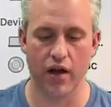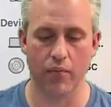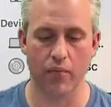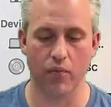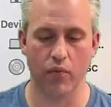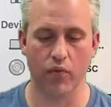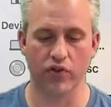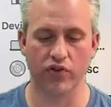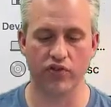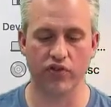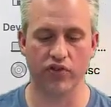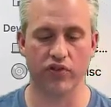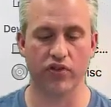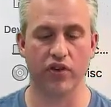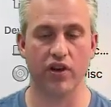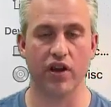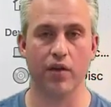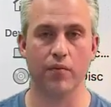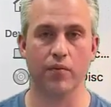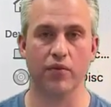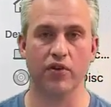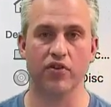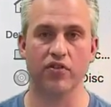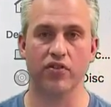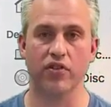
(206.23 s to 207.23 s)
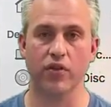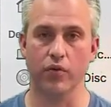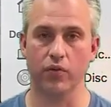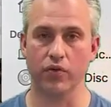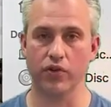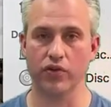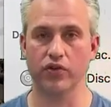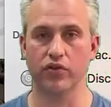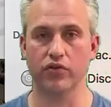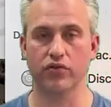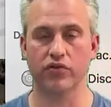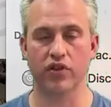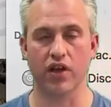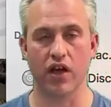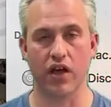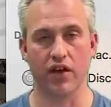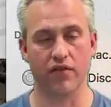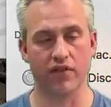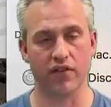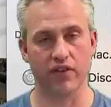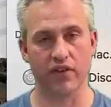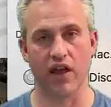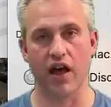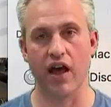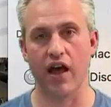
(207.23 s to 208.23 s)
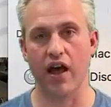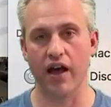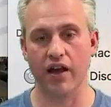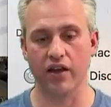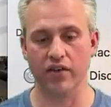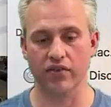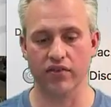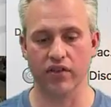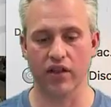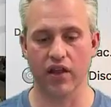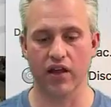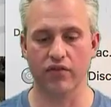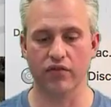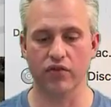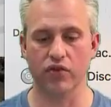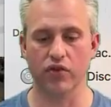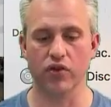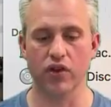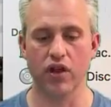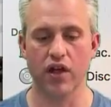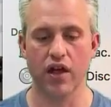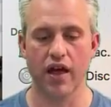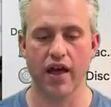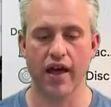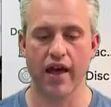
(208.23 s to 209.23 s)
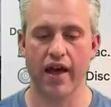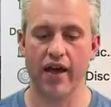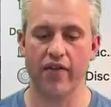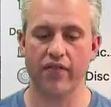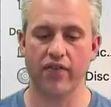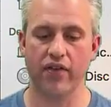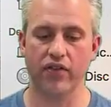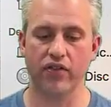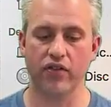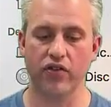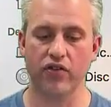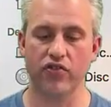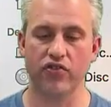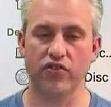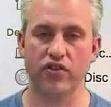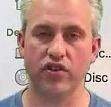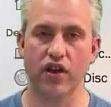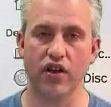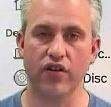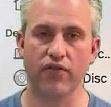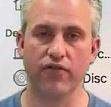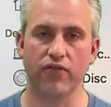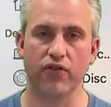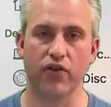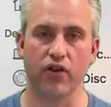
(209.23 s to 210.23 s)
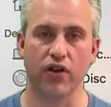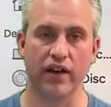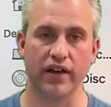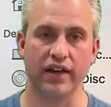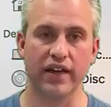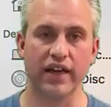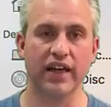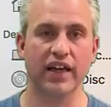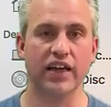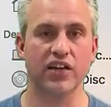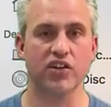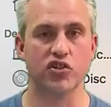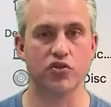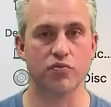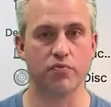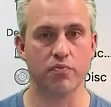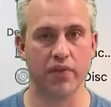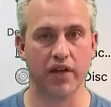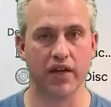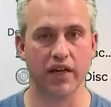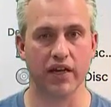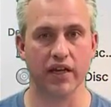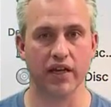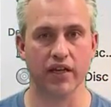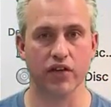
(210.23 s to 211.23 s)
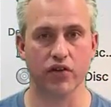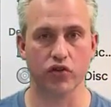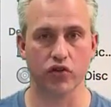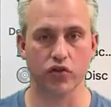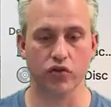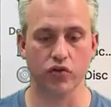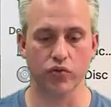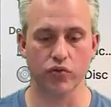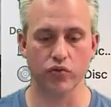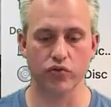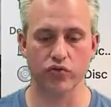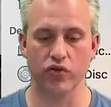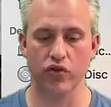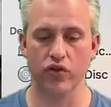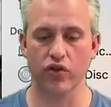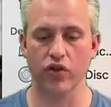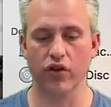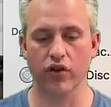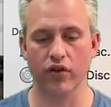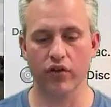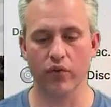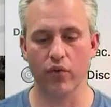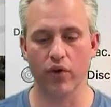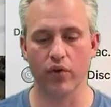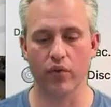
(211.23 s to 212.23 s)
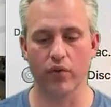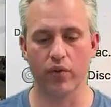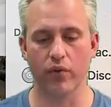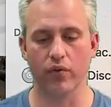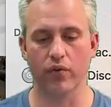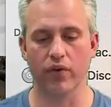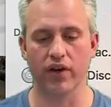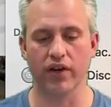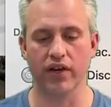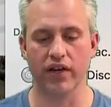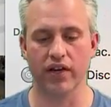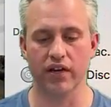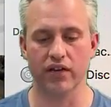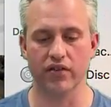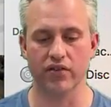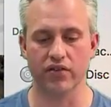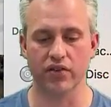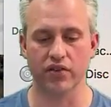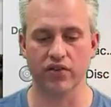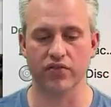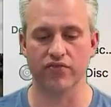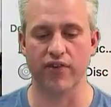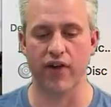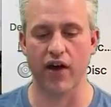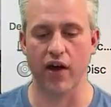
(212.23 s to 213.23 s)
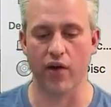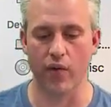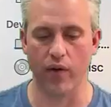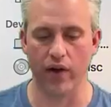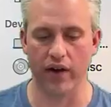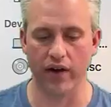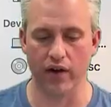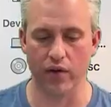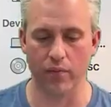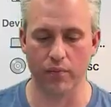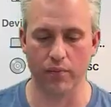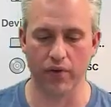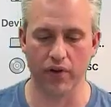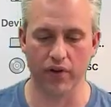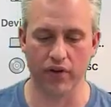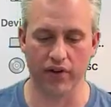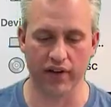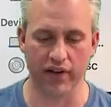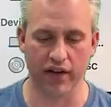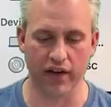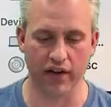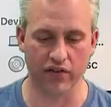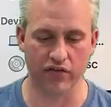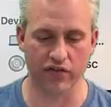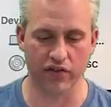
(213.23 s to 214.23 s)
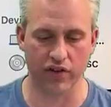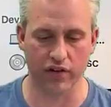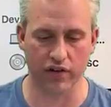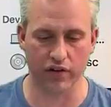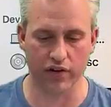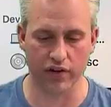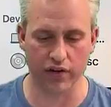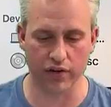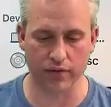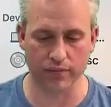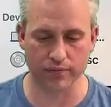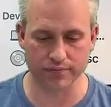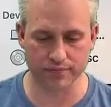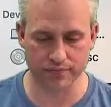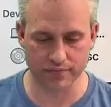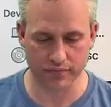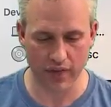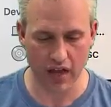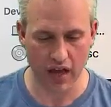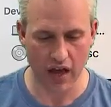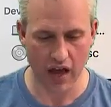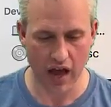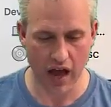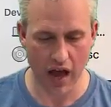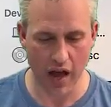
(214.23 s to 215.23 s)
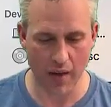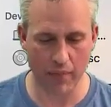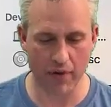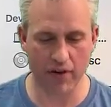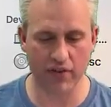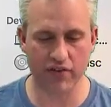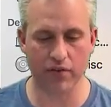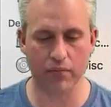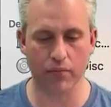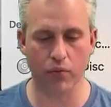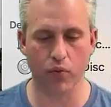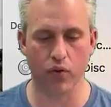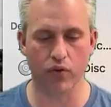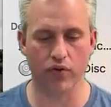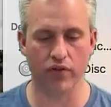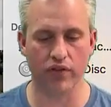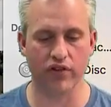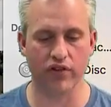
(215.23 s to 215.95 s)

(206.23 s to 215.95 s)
which is an image that we use kind of at the highest level. And then there's stuff for like each mini clue. So the only one we really need is this file right here, building exterior. But it's important